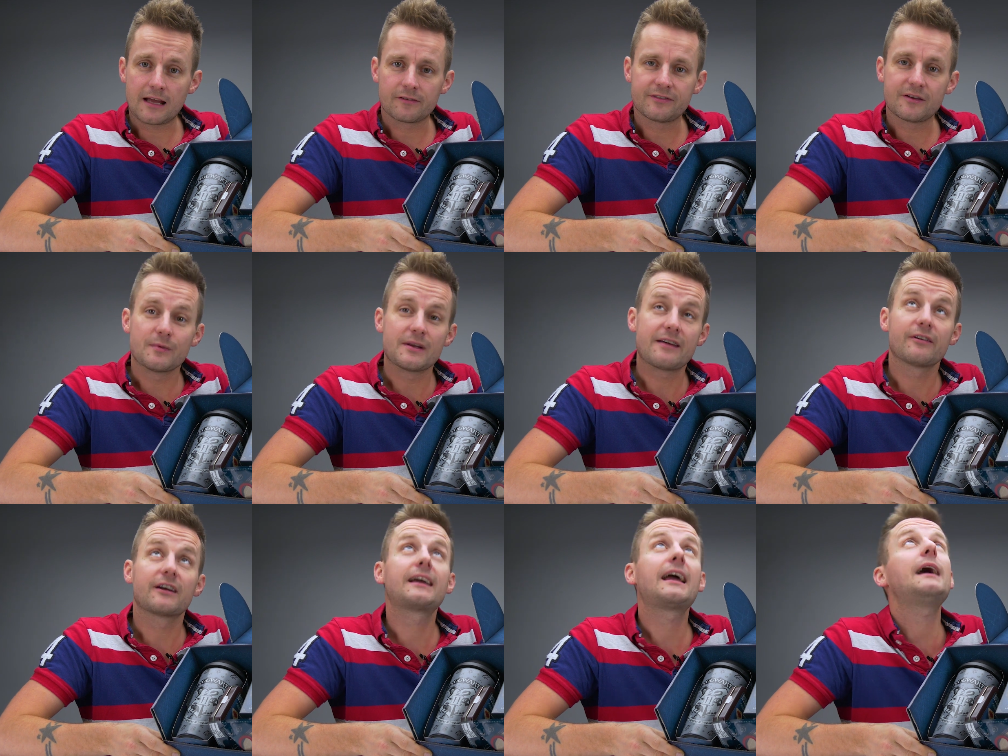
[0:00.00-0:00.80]
outfit, we'd
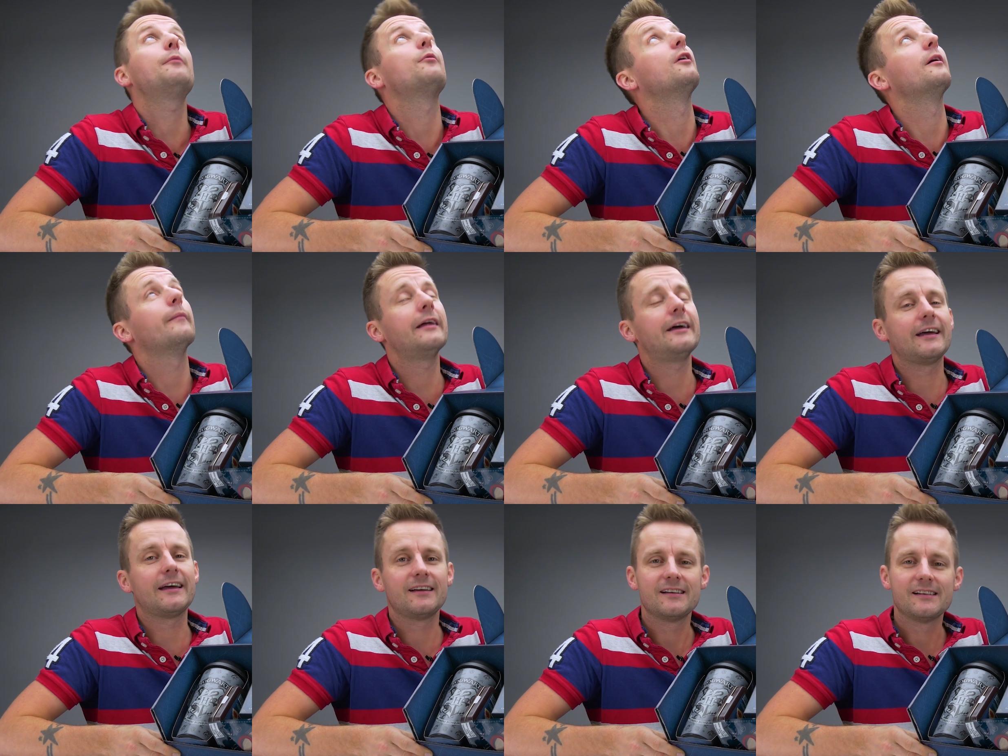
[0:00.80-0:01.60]
have a camera up
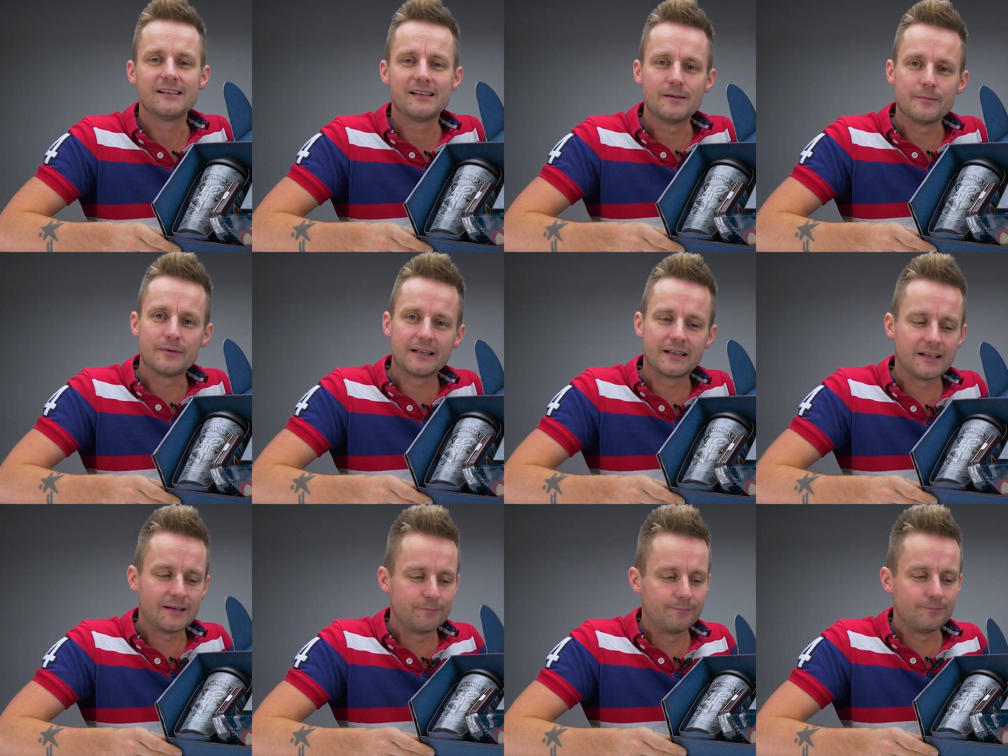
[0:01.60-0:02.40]
there.
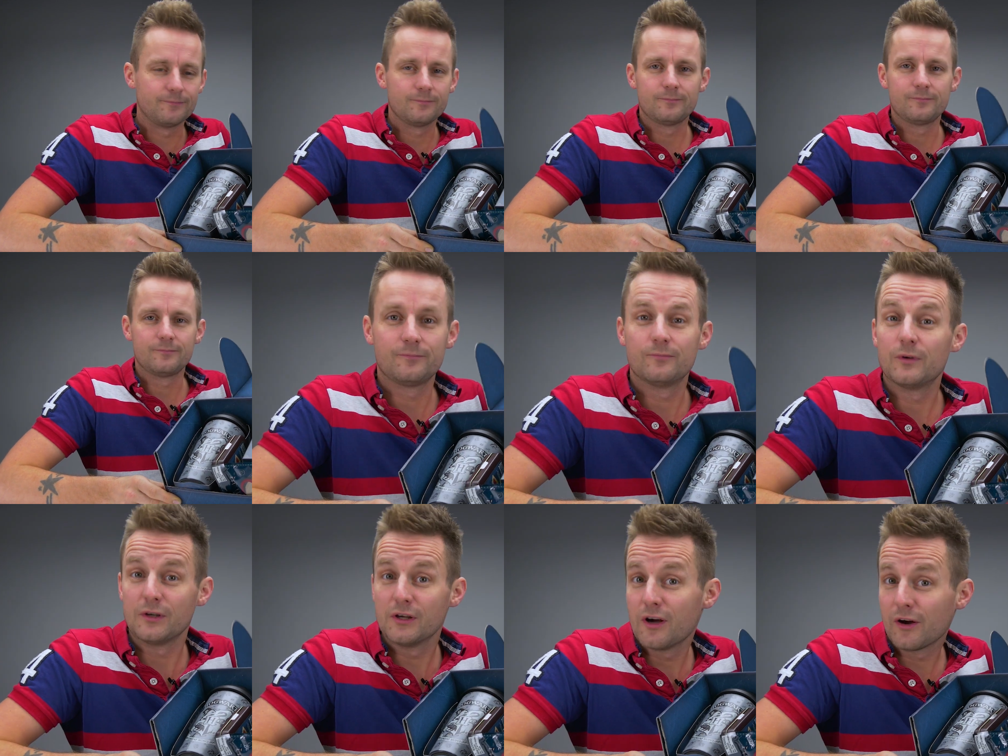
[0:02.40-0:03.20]
But
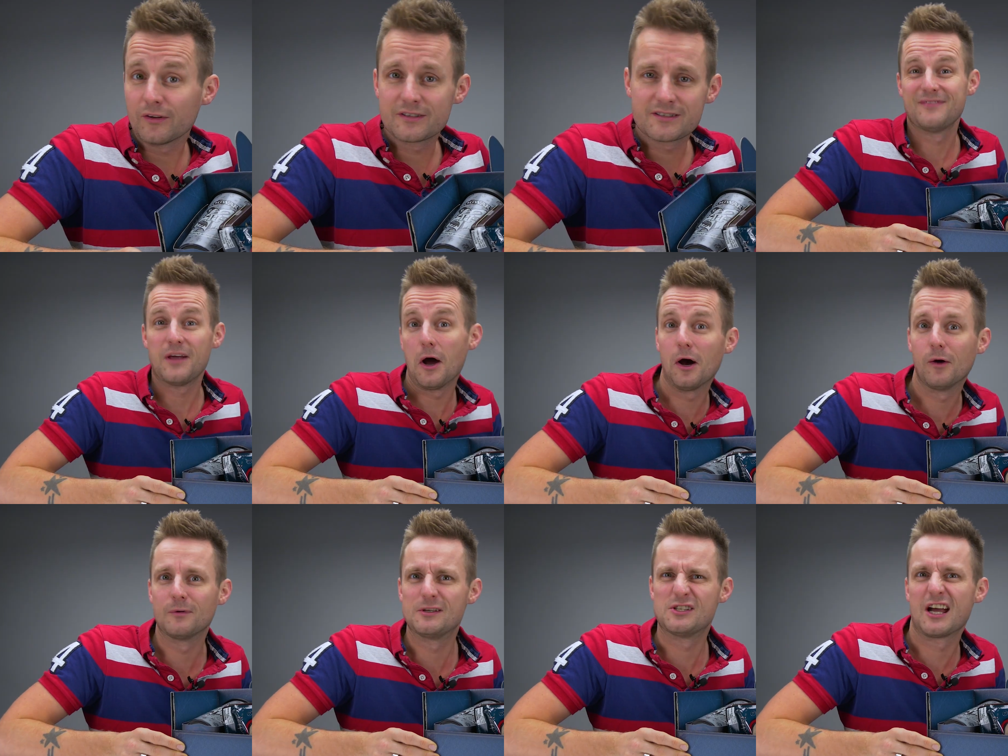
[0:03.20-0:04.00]
we're not.
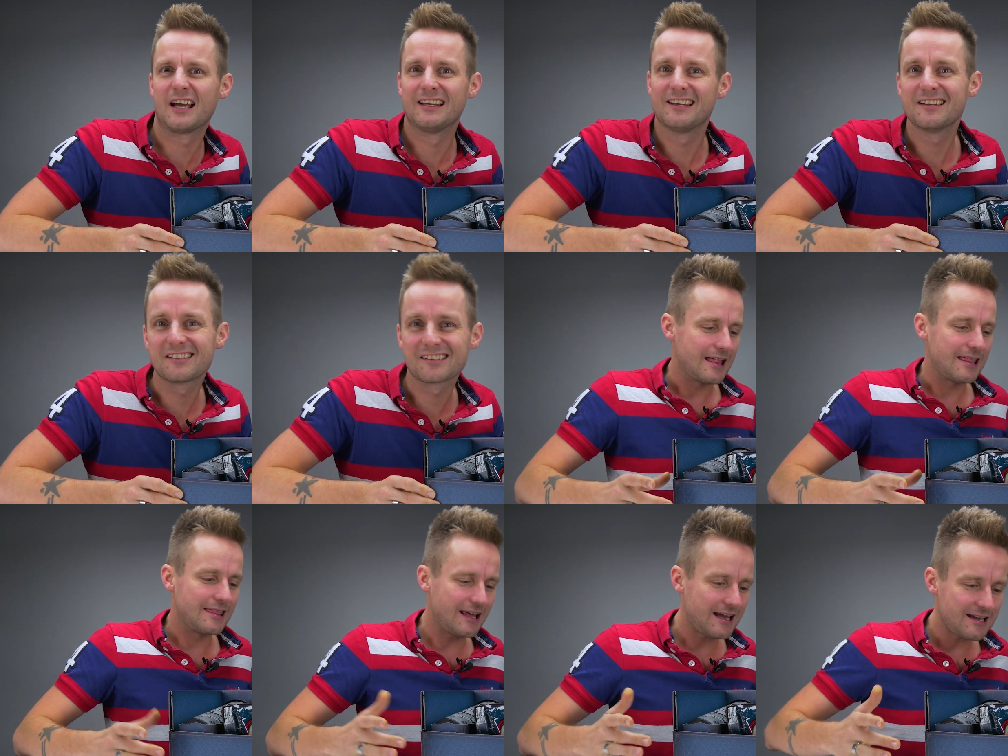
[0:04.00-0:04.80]
Are we,
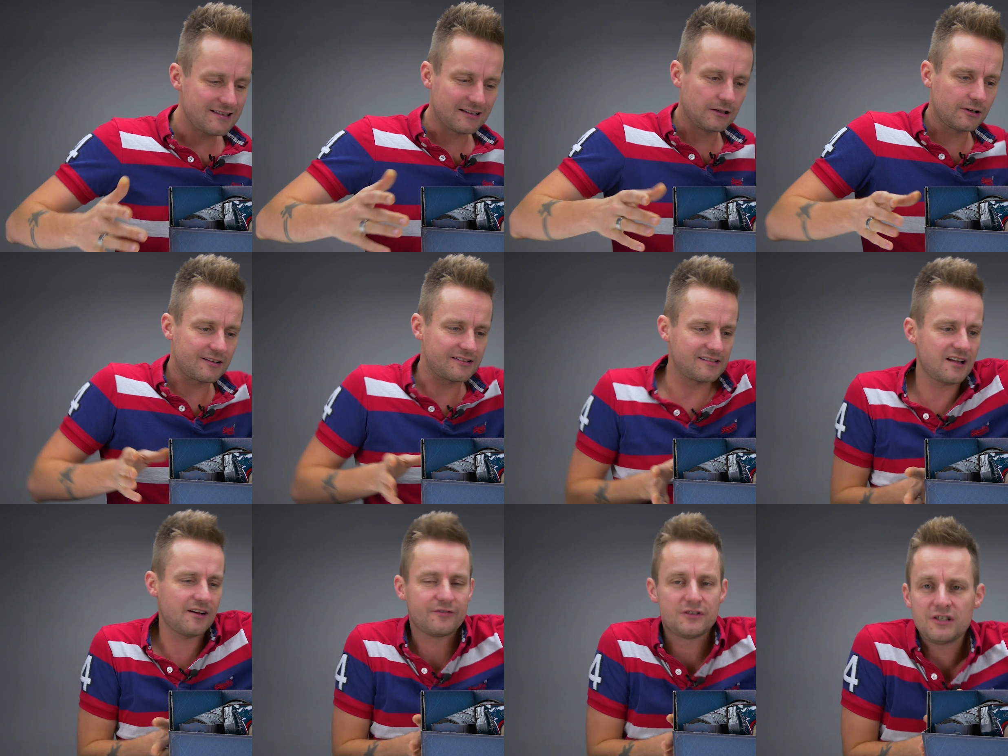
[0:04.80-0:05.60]
Janice? That is a lot of
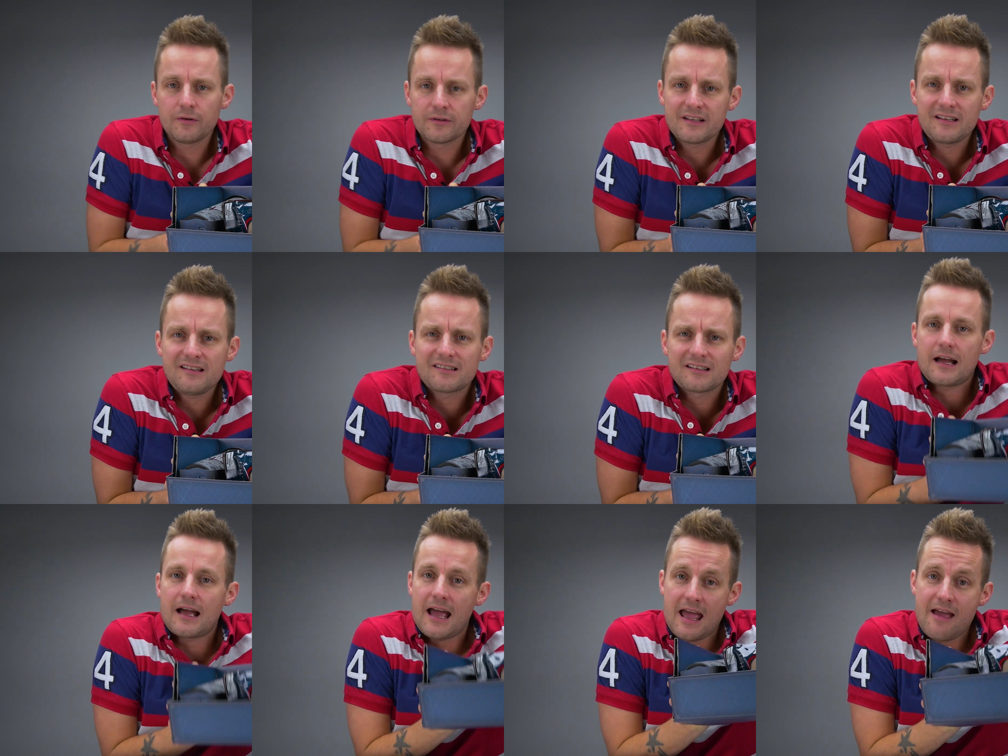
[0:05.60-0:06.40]
stuff. Do you know what? This is
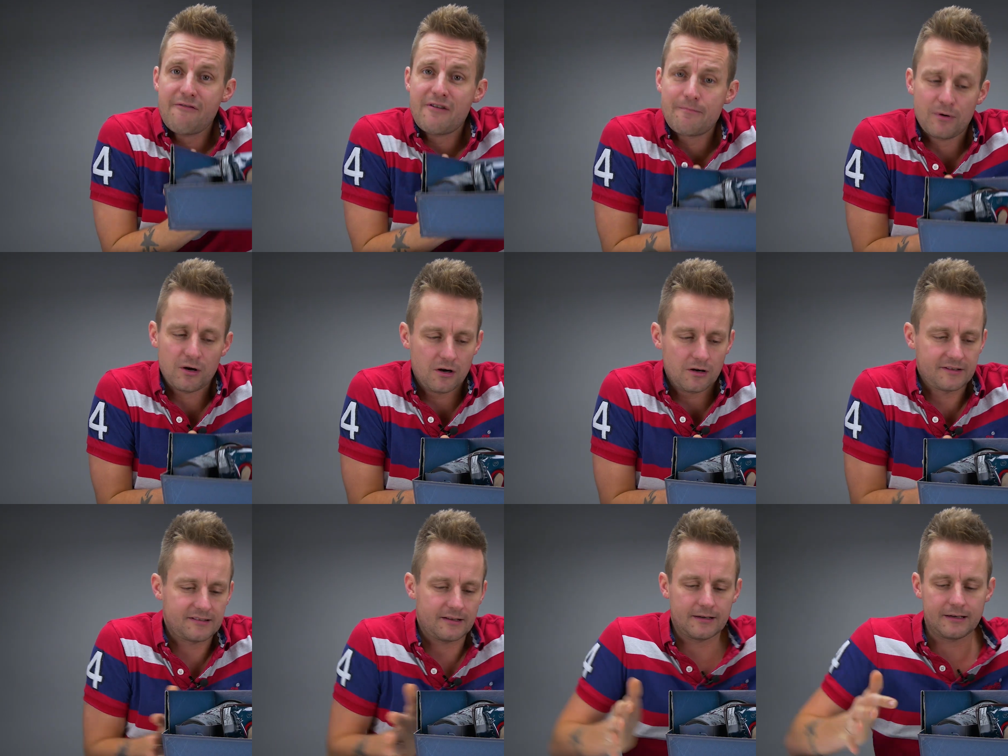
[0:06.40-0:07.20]
a heavy
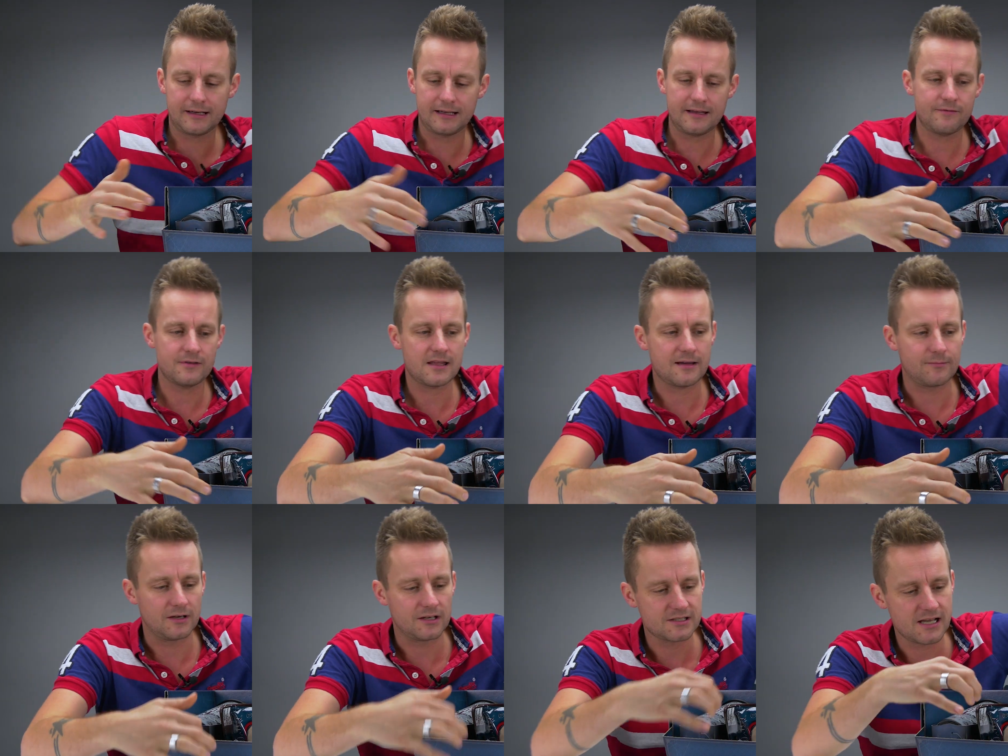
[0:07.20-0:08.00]
box. I'm going to give you
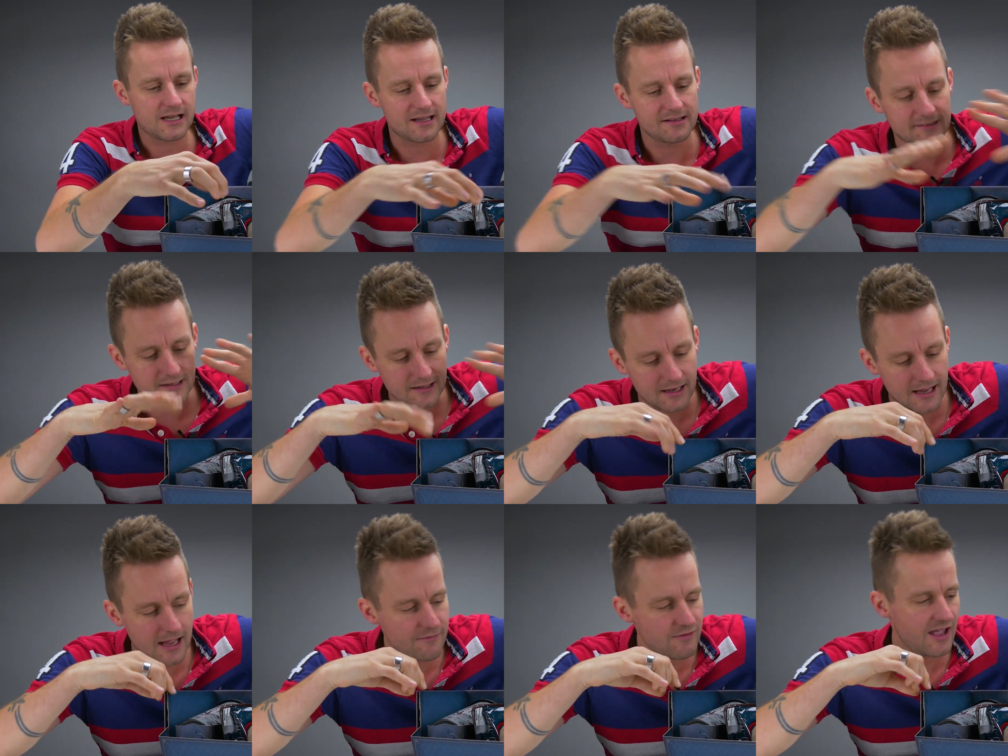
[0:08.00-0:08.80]
that much. That is
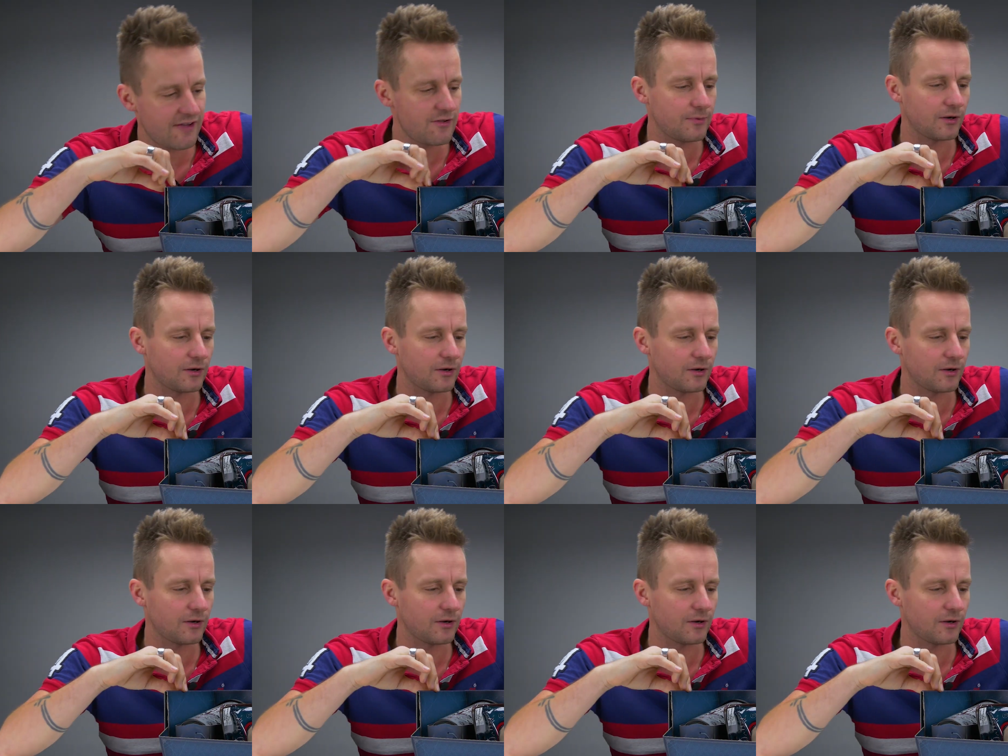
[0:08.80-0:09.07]
a heavy, heavy